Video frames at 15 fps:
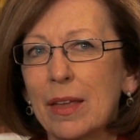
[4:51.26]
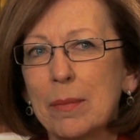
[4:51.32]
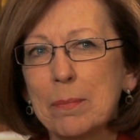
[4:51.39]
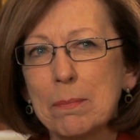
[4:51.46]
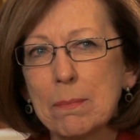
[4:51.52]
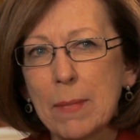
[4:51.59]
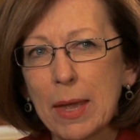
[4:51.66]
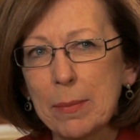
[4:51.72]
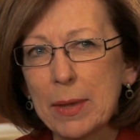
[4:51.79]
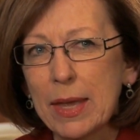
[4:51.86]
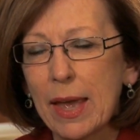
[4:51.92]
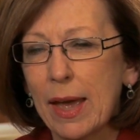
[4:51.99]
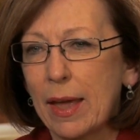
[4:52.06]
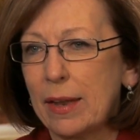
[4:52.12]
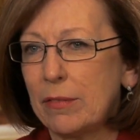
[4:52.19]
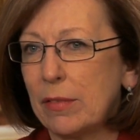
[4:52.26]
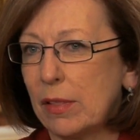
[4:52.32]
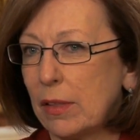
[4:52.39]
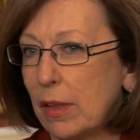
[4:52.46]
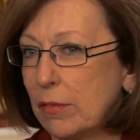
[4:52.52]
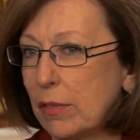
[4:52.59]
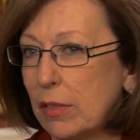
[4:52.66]
maybe had
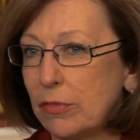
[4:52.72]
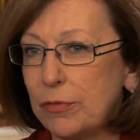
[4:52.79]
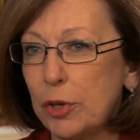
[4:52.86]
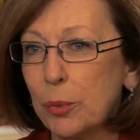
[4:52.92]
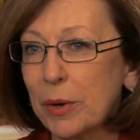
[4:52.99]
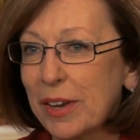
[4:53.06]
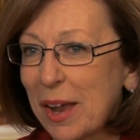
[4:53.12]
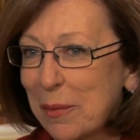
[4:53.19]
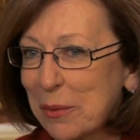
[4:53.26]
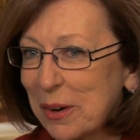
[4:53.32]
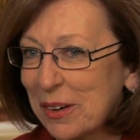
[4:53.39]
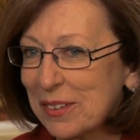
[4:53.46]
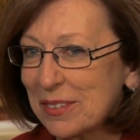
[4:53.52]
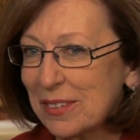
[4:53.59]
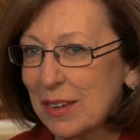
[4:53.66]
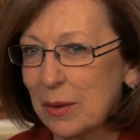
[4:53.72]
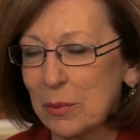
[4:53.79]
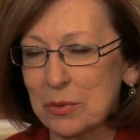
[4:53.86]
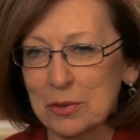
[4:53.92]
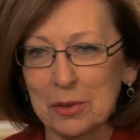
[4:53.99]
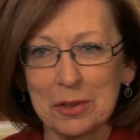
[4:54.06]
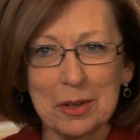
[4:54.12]
fewer networks, it
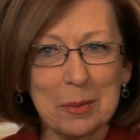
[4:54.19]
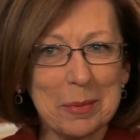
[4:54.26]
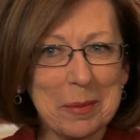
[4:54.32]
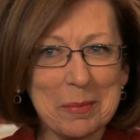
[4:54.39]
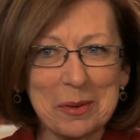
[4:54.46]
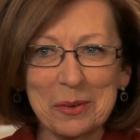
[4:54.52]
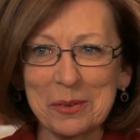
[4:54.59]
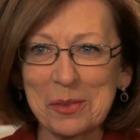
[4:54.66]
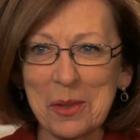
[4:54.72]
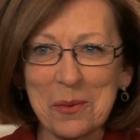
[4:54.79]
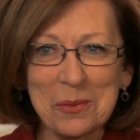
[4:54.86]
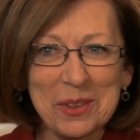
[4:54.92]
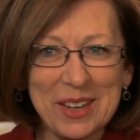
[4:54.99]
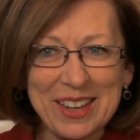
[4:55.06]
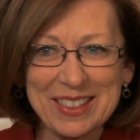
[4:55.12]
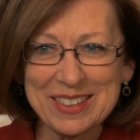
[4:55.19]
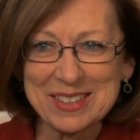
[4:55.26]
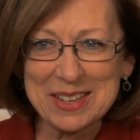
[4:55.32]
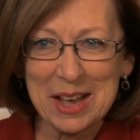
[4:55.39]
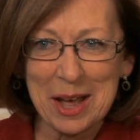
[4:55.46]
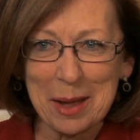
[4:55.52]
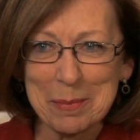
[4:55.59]
was a little bit more lonely at the
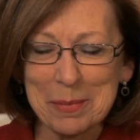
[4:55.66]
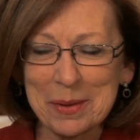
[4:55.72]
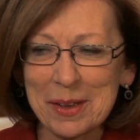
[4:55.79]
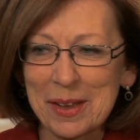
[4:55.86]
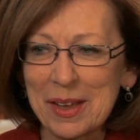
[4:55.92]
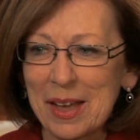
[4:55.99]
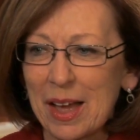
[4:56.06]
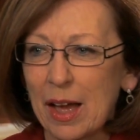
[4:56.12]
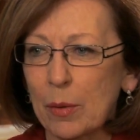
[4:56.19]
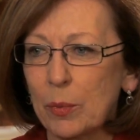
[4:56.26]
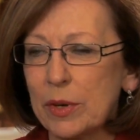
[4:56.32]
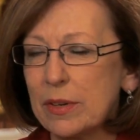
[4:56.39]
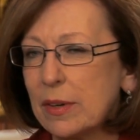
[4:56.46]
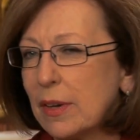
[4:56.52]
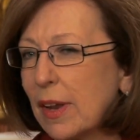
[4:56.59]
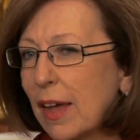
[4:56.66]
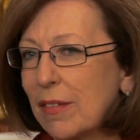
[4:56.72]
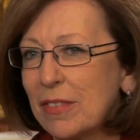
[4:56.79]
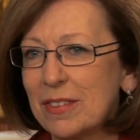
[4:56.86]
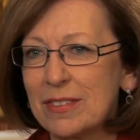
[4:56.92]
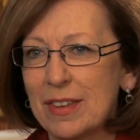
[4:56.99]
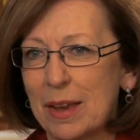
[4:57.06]
top, we didn't
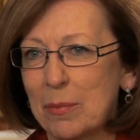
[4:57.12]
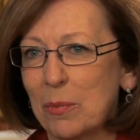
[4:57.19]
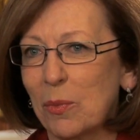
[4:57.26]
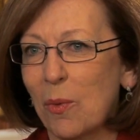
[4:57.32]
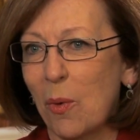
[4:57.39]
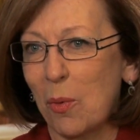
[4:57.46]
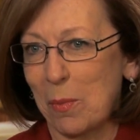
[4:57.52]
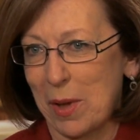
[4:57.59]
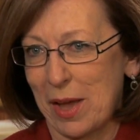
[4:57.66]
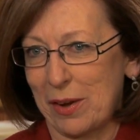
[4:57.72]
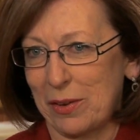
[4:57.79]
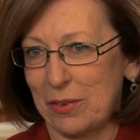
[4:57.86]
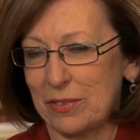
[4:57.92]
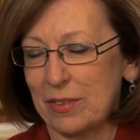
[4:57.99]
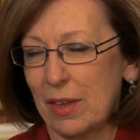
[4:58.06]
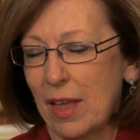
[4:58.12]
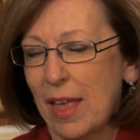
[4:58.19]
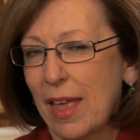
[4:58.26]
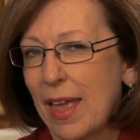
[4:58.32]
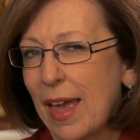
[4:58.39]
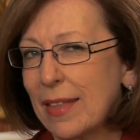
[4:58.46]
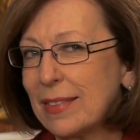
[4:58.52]
have the same role models.
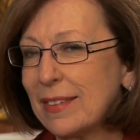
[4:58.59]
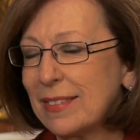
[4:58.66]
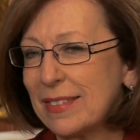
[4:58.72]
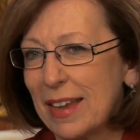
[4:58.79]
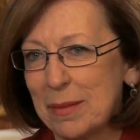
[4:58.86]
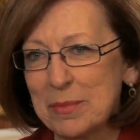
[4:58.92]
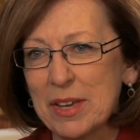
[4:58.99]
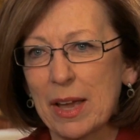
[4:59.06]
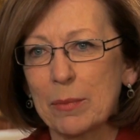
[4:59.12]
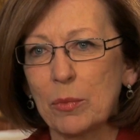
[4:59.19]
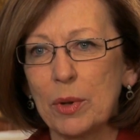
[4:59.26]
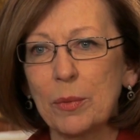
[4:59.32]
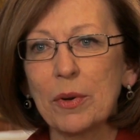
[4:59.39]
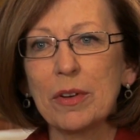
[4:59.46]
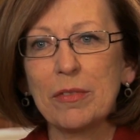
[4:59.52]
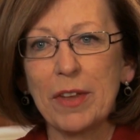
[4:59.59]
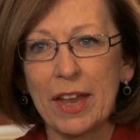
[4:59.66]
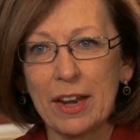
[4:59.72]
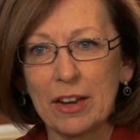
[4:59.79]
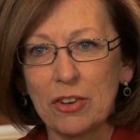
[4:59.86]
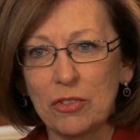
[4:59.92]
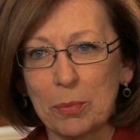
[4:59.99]
At the same time, we were
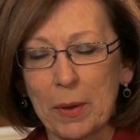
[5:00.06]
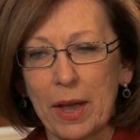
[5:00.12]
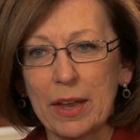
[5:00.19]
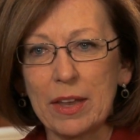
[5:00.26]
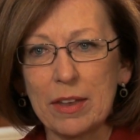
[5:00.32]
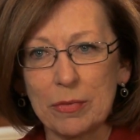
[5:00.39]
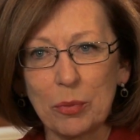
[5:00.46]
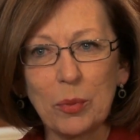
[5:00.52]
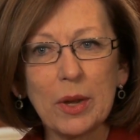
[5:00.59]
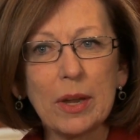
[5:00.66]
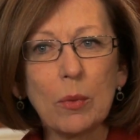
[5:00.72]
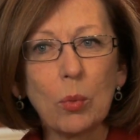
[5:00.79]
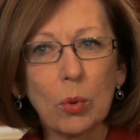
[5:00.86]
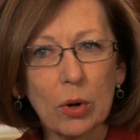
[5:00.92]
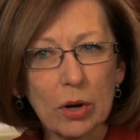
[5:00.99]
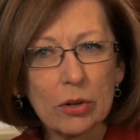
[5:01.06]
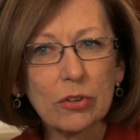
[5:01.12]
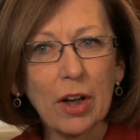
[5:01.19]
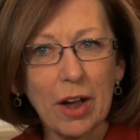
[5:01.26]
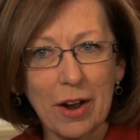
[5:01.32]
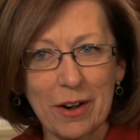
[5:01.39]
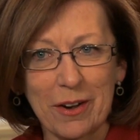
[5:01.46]
advantaged by, if we worked
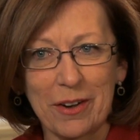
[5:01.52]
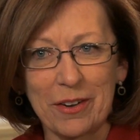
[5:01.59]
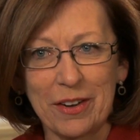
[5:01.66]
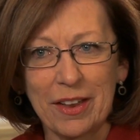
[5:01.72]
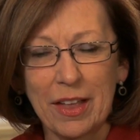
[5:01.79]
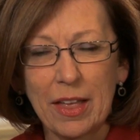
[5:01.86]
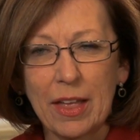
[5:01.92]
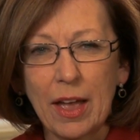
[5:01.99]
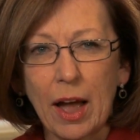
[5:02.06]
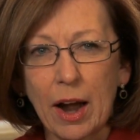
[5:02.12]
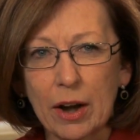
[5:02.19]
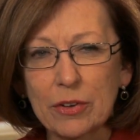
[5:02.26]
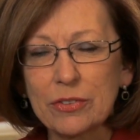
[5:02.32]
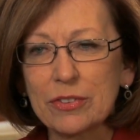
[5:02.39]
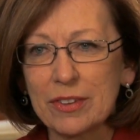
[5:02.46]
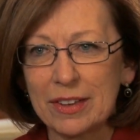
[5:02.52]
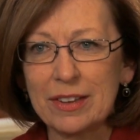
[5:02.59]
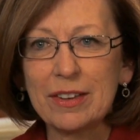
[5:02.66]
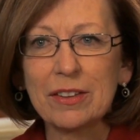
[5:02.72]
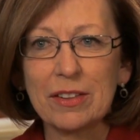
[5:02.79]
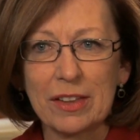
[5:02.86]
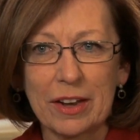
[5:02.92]
hard, our
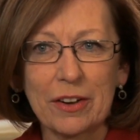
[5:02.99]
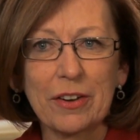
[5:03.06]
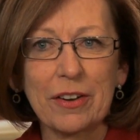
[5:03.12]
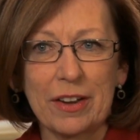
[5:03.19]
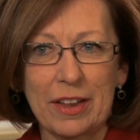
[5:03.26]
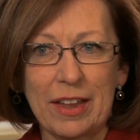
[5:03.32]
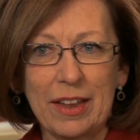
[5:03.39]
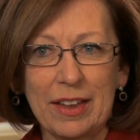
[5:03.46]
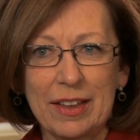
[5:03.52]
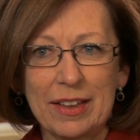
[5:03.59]
singularity